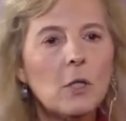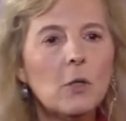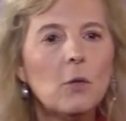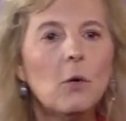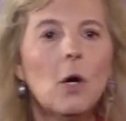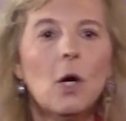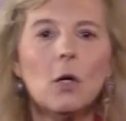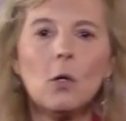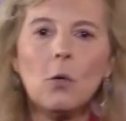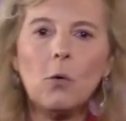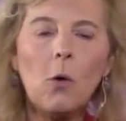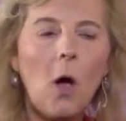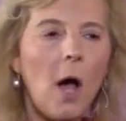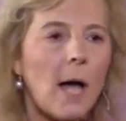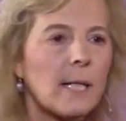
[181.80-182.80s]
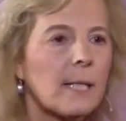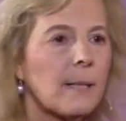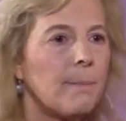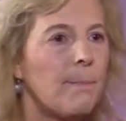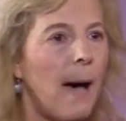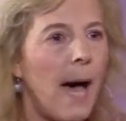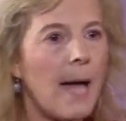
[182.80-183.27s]
do
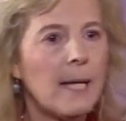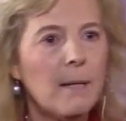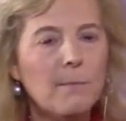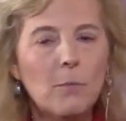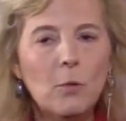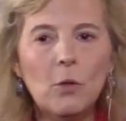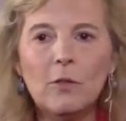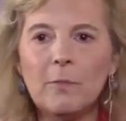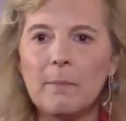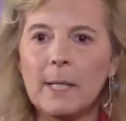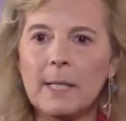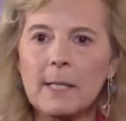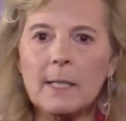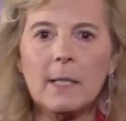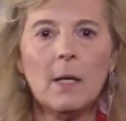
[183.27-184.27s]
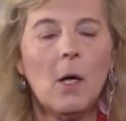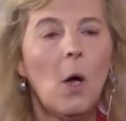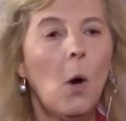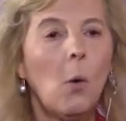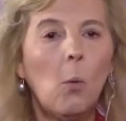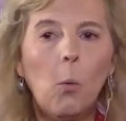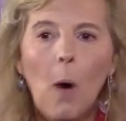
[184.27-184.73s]
cross-body movements.
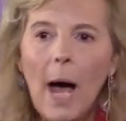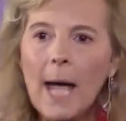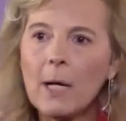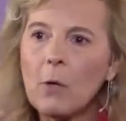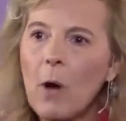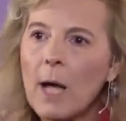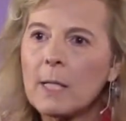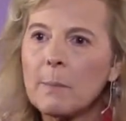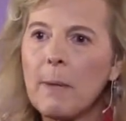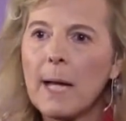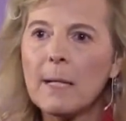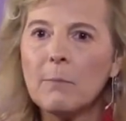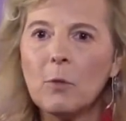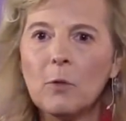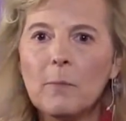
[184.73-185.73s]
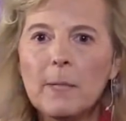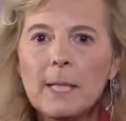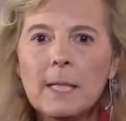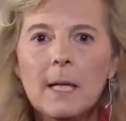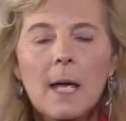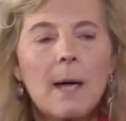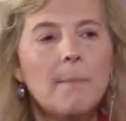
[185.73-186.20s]
Why cross-body
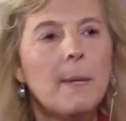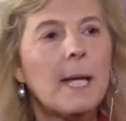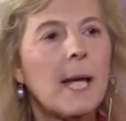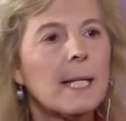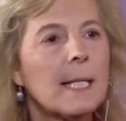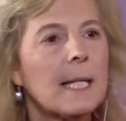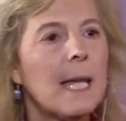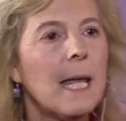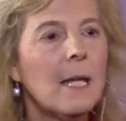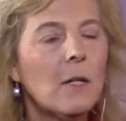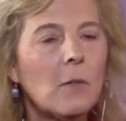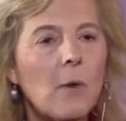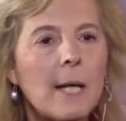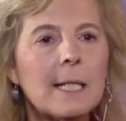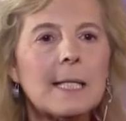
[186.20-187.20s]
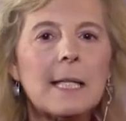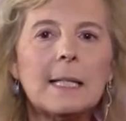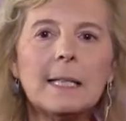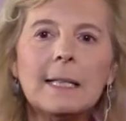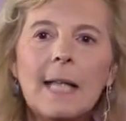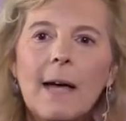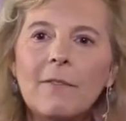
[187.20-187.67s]
movements? Because it integrates the
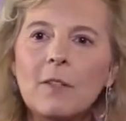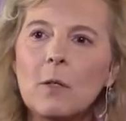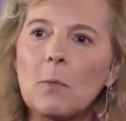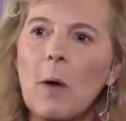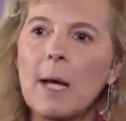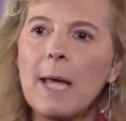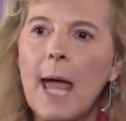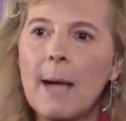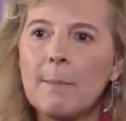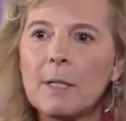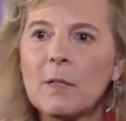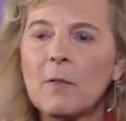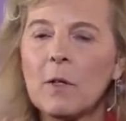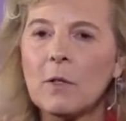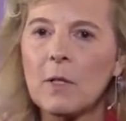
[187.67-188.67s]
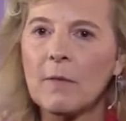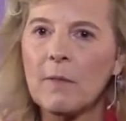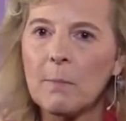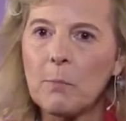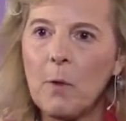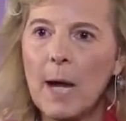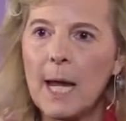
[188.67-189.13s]
left and right hemispheres of the
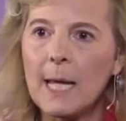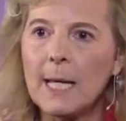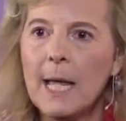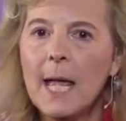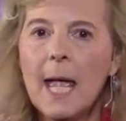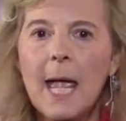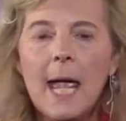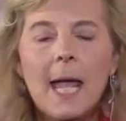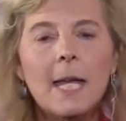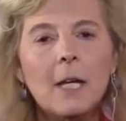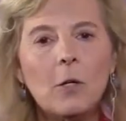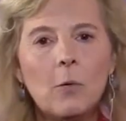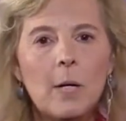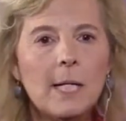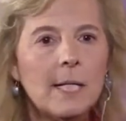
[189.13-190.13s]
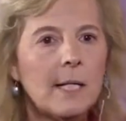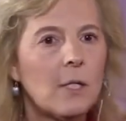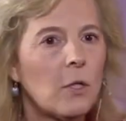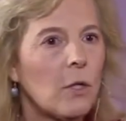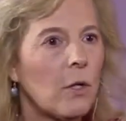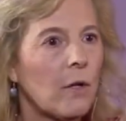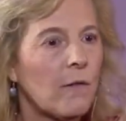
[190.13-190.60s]
brain. It
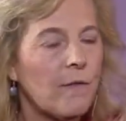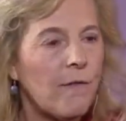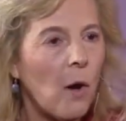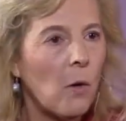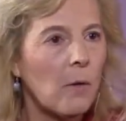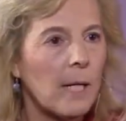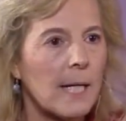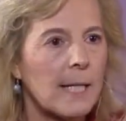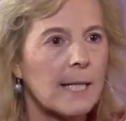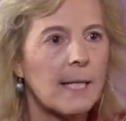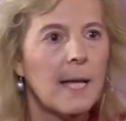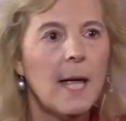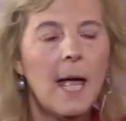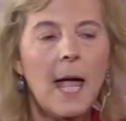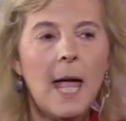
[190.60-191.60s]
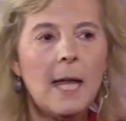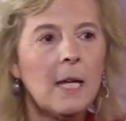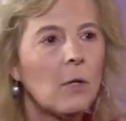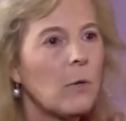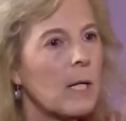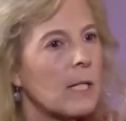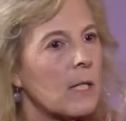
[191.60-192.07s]
increases your focus. It
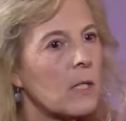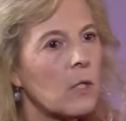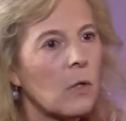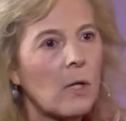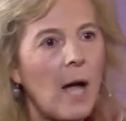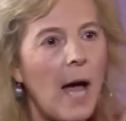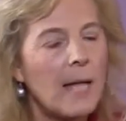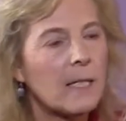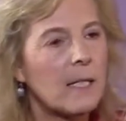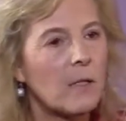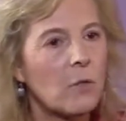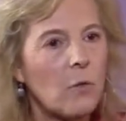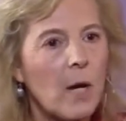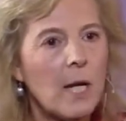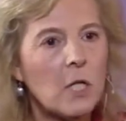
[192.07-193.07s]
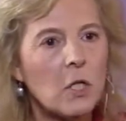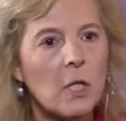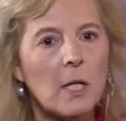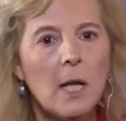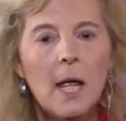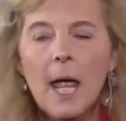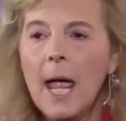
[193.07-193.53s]
increases your
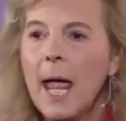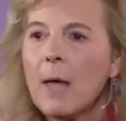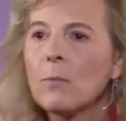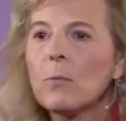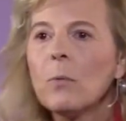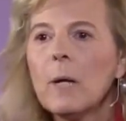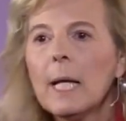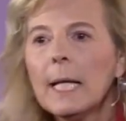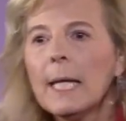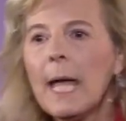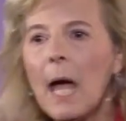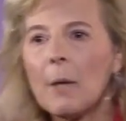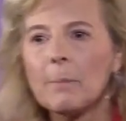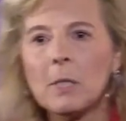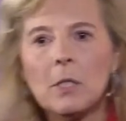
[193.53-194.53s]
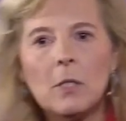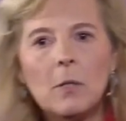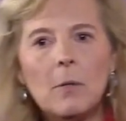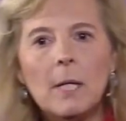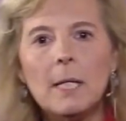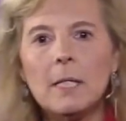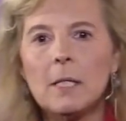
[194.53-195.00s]
concentration. It really helps
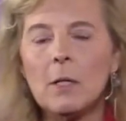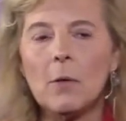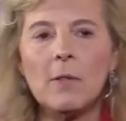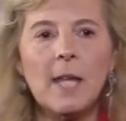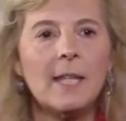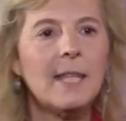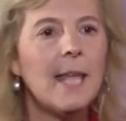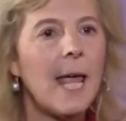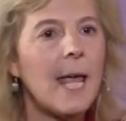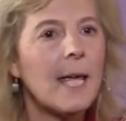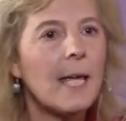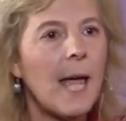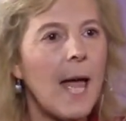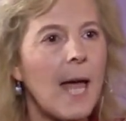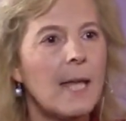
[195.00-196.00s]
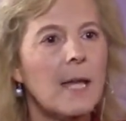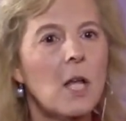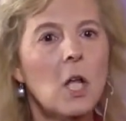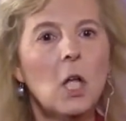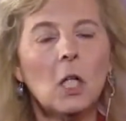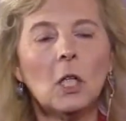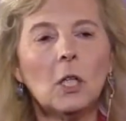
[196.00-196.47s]
students so that they can
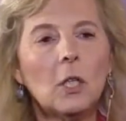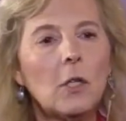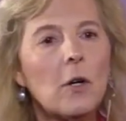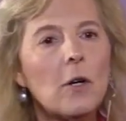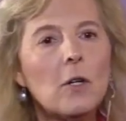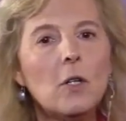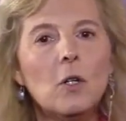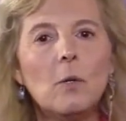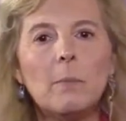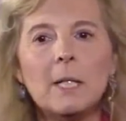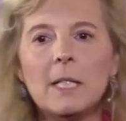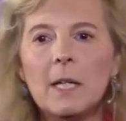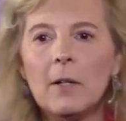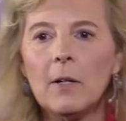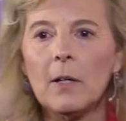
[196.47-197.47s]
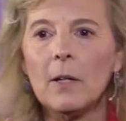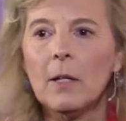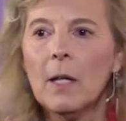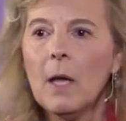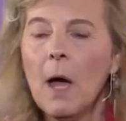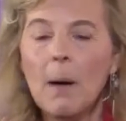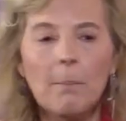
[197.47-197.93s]
learn new material.
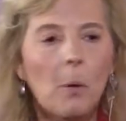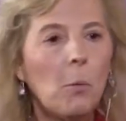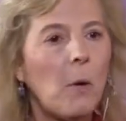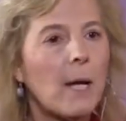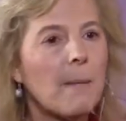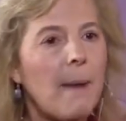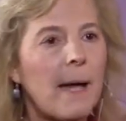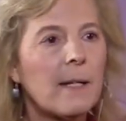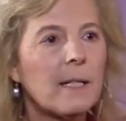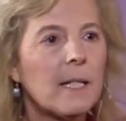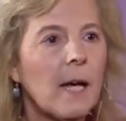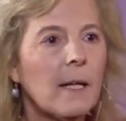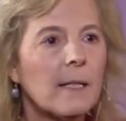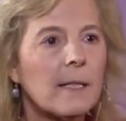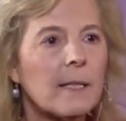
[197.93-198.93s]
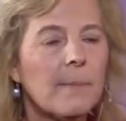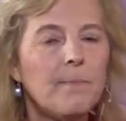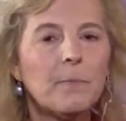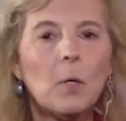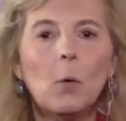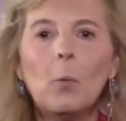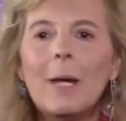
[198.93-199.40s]
But what about adults?
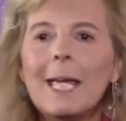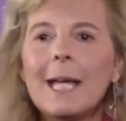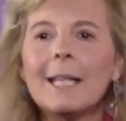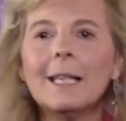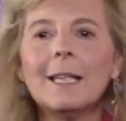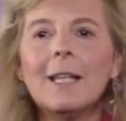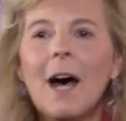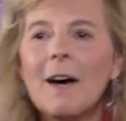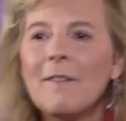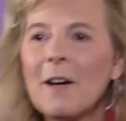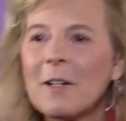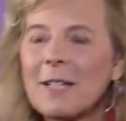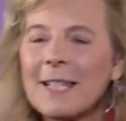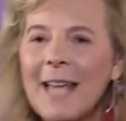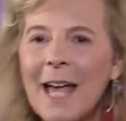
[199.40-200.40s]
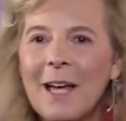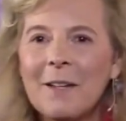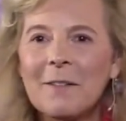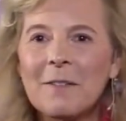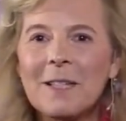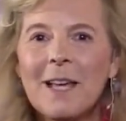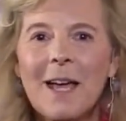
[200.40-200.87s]
We can love
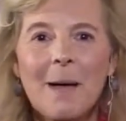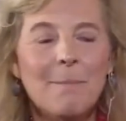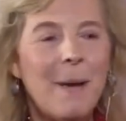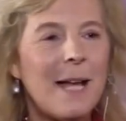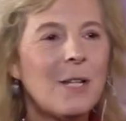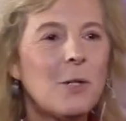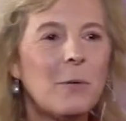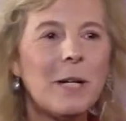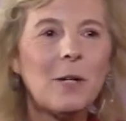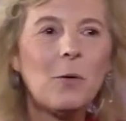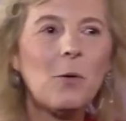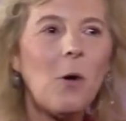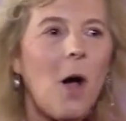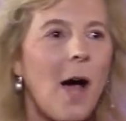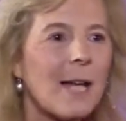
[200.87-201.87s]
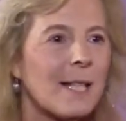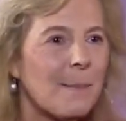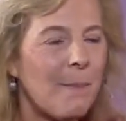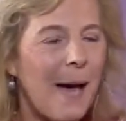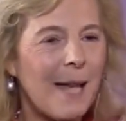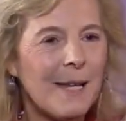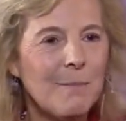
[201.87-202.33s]
ourselves by doing
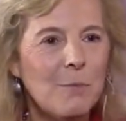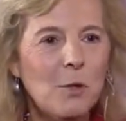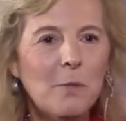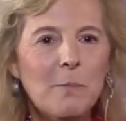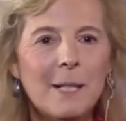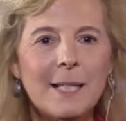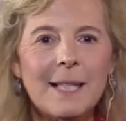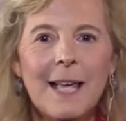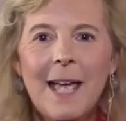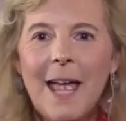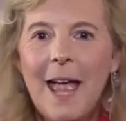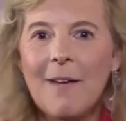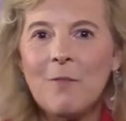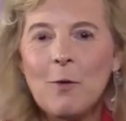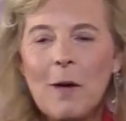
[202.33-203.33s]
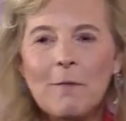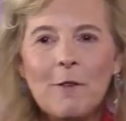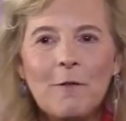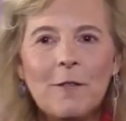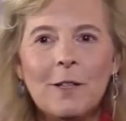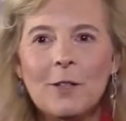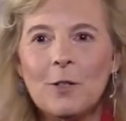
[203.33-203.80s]
cross-body movements. If you ever
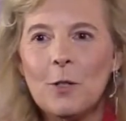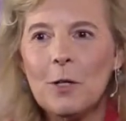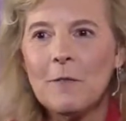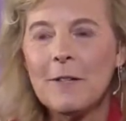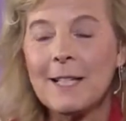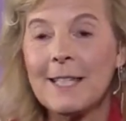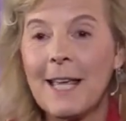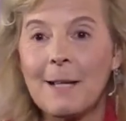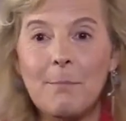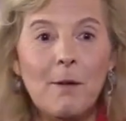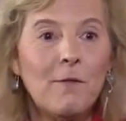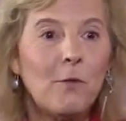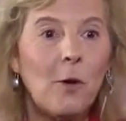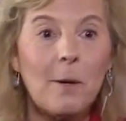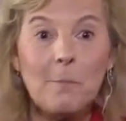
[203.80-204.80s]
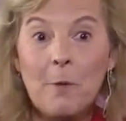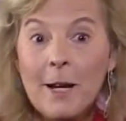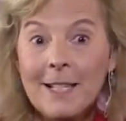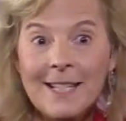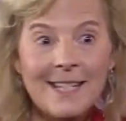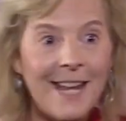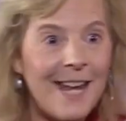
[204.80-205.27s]
feel nervous, like before a
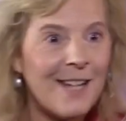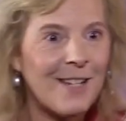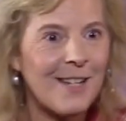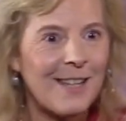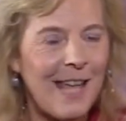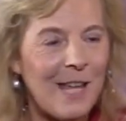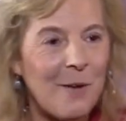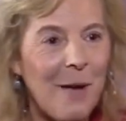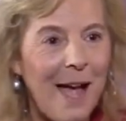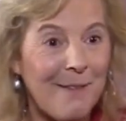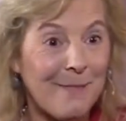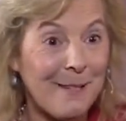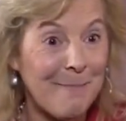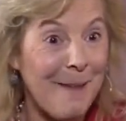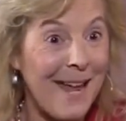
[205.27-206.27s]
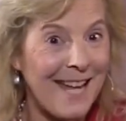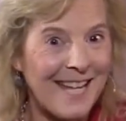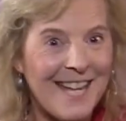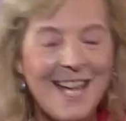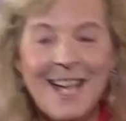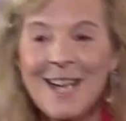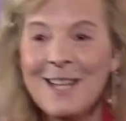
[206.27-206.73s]
presentation that you have to make,
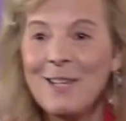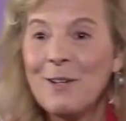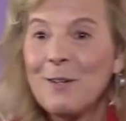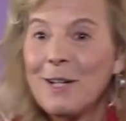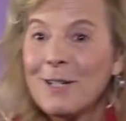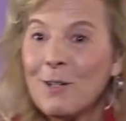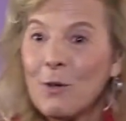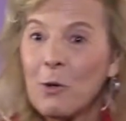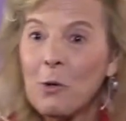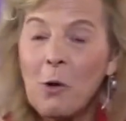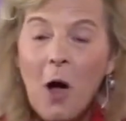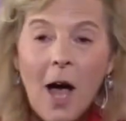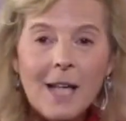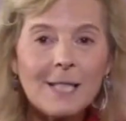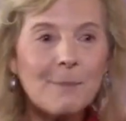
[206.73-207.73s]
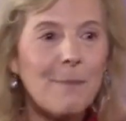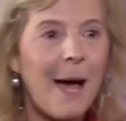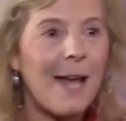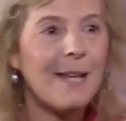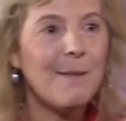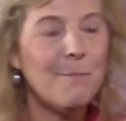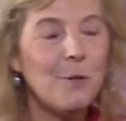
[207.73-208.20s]
you could do
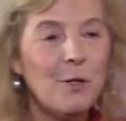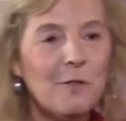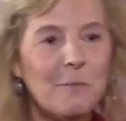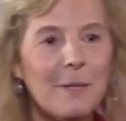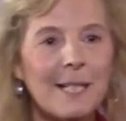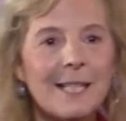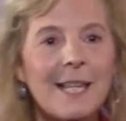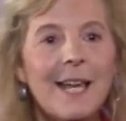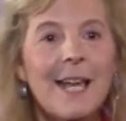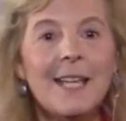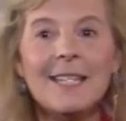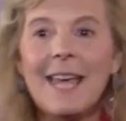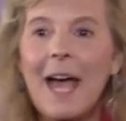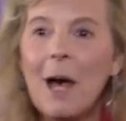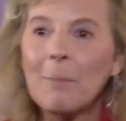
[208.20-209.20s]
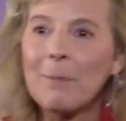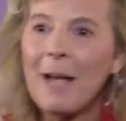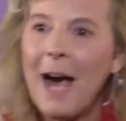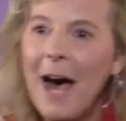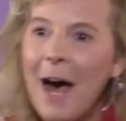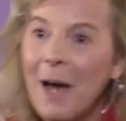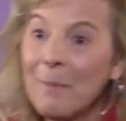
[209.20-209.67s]
cross-body movements to help
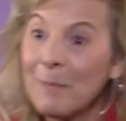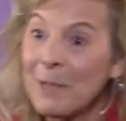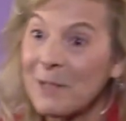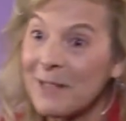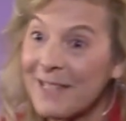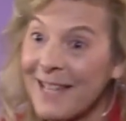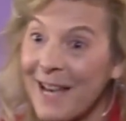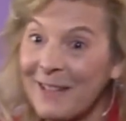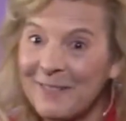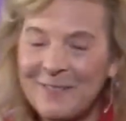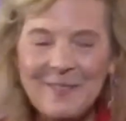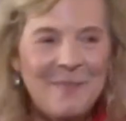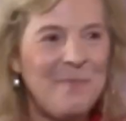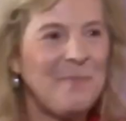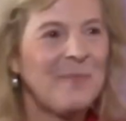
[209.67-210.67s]
calm yourself.